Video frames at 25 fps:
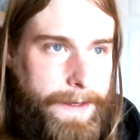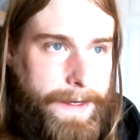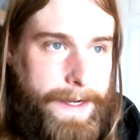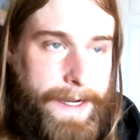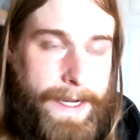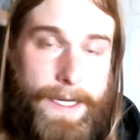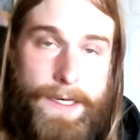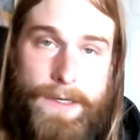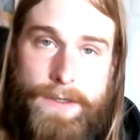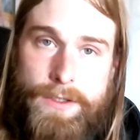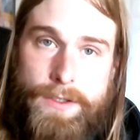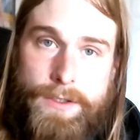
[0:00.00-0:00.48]

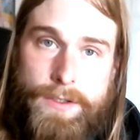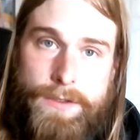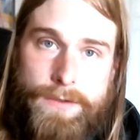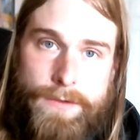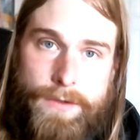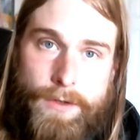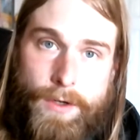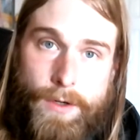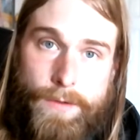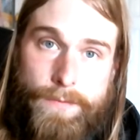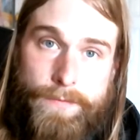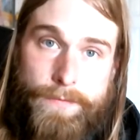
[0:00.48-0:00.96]
I
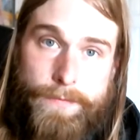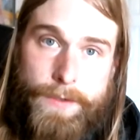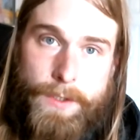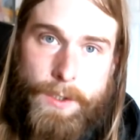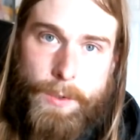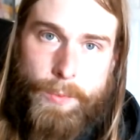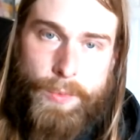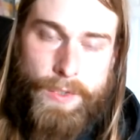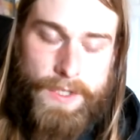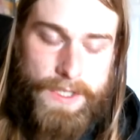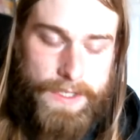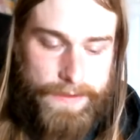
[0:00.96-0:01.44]
don't
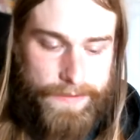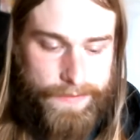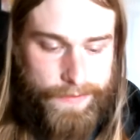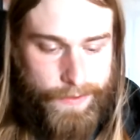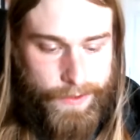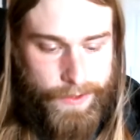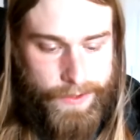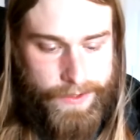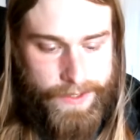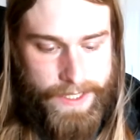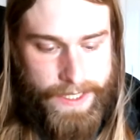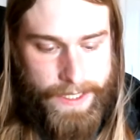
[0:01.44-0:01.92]
feel
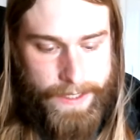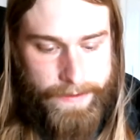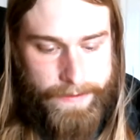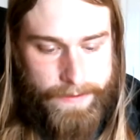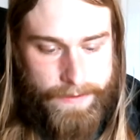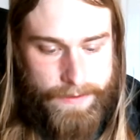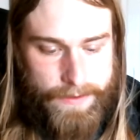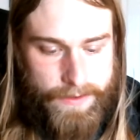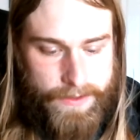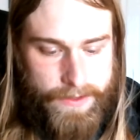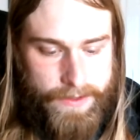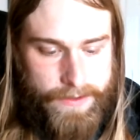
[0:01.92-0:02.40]
peaceful in that.
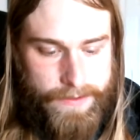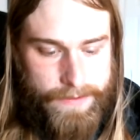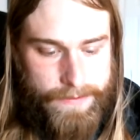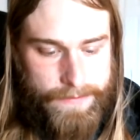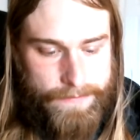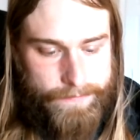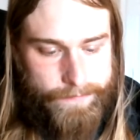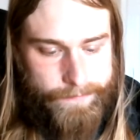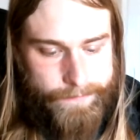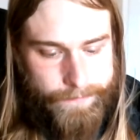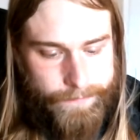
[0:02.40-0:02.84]
And so